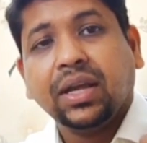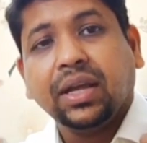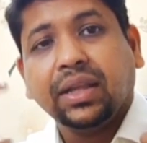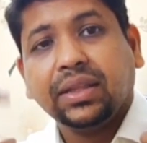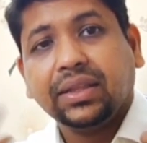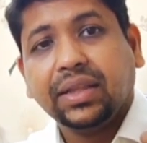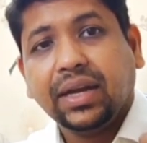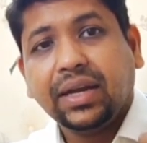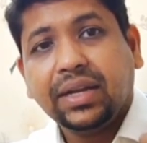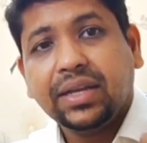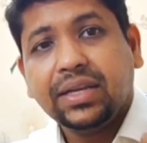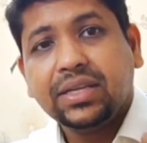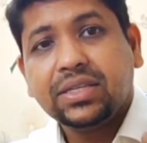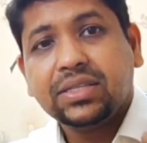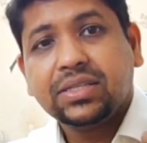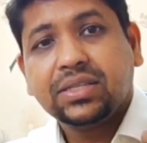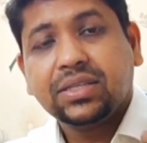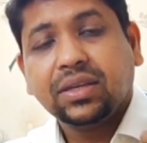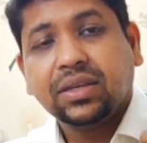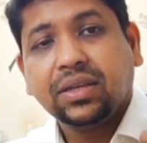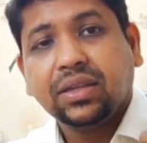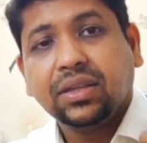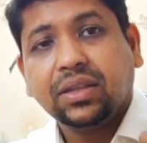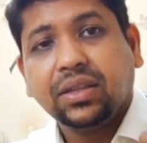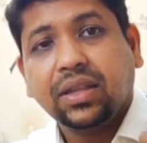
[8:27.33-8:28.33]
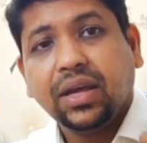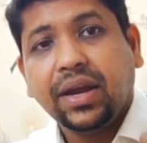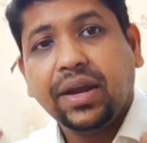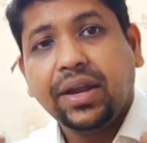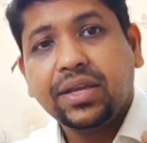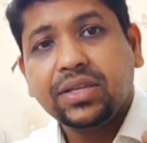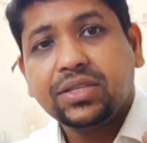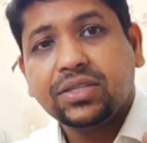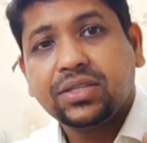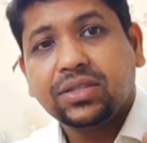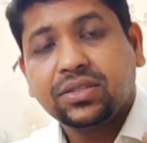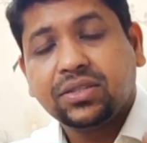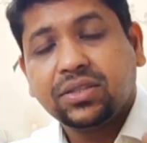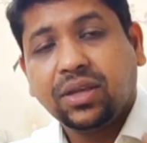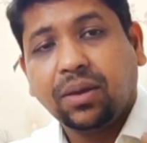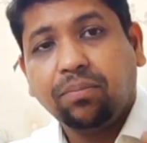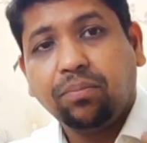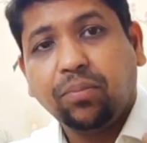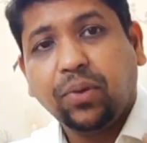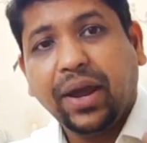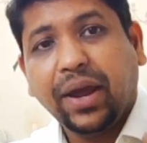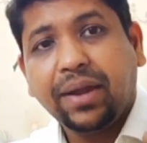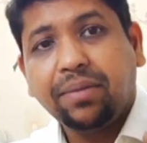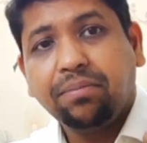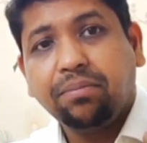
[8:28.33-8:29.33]
That is
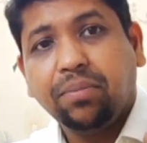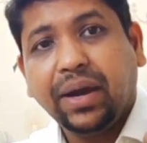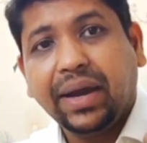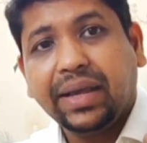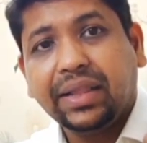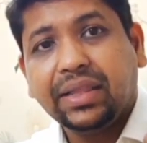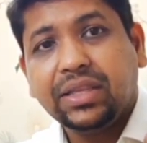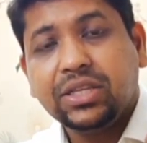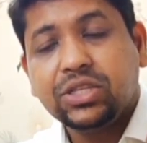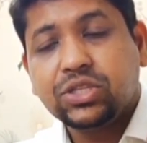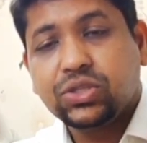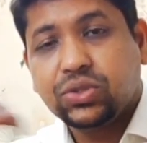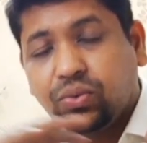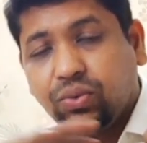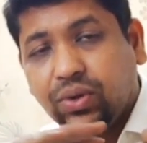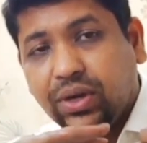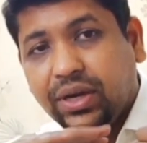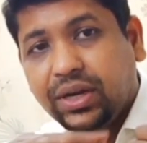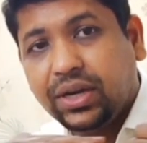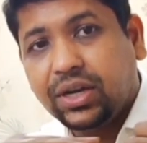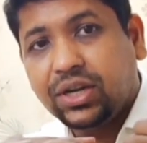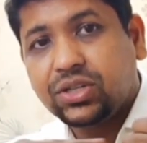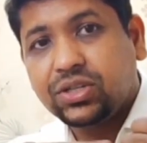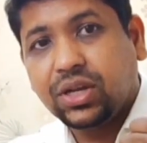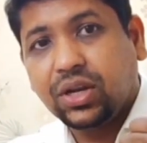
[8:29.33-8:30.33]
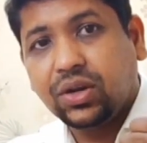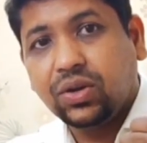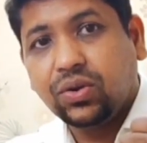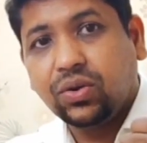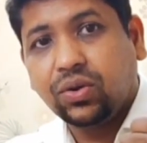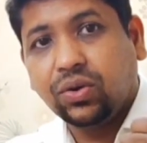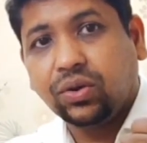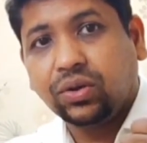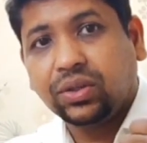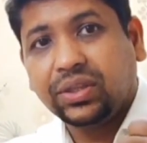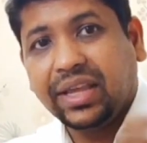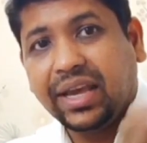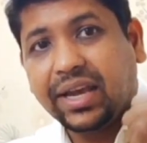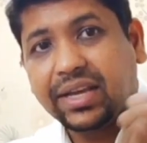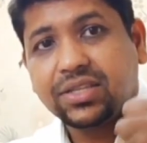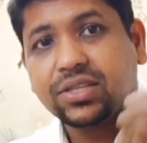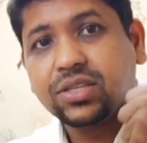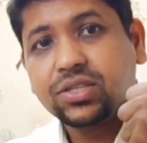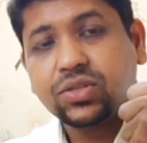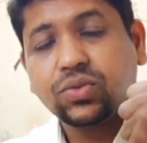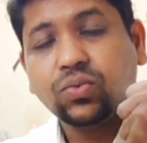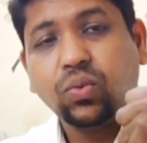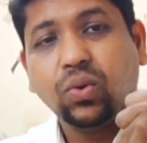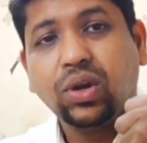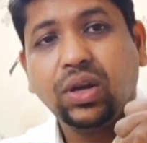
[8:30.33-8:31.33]
supplied by these 2 liters alone. The
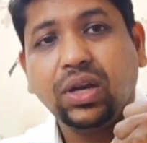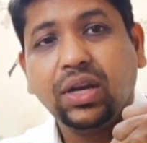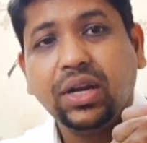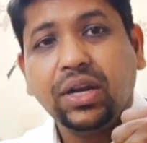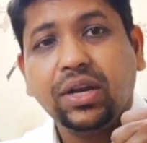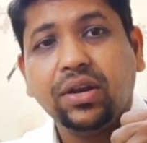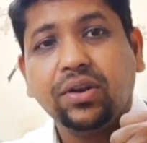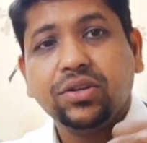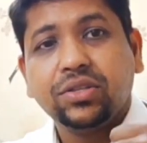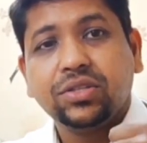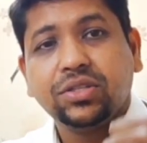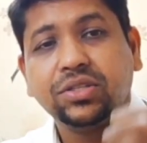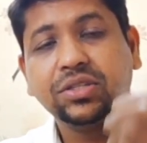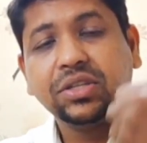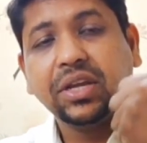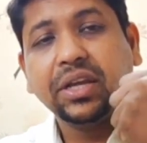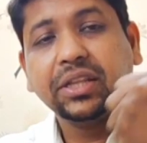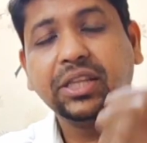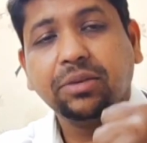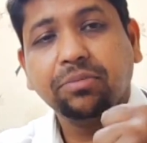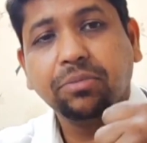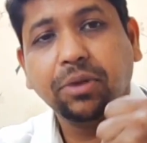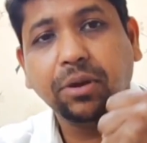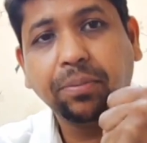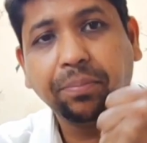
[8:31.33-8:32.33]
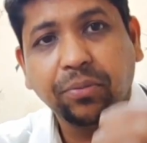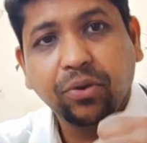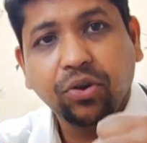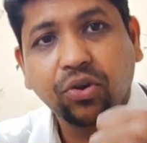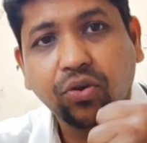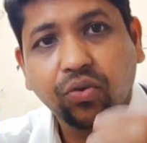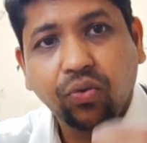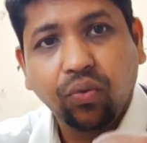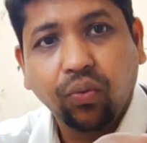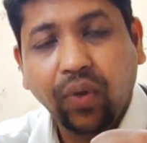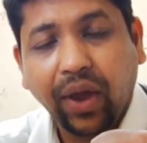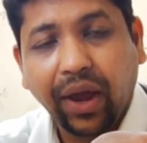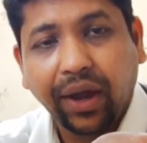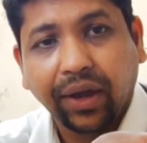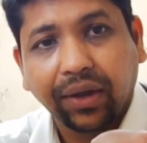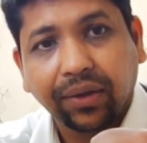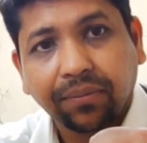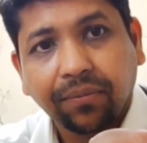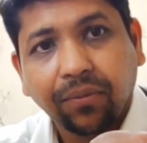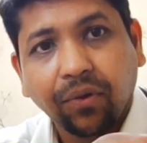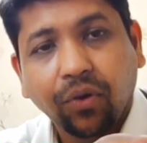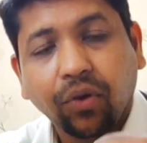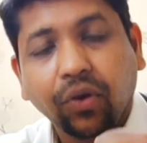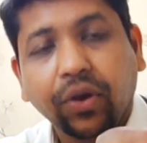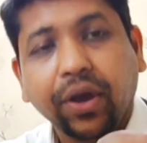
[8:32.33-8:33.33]
excess 1 liter is nothing but pure fat.
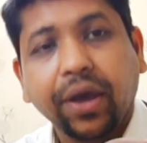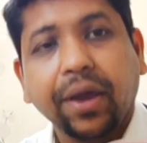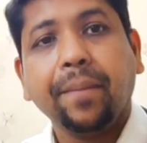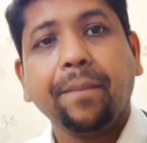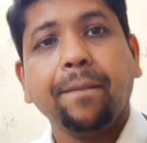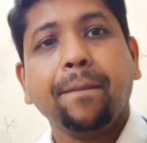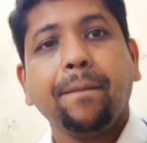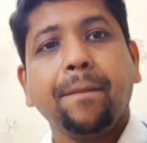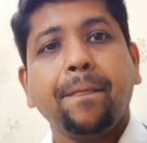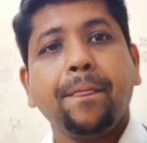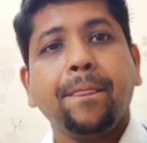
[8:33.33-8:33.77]
Okay.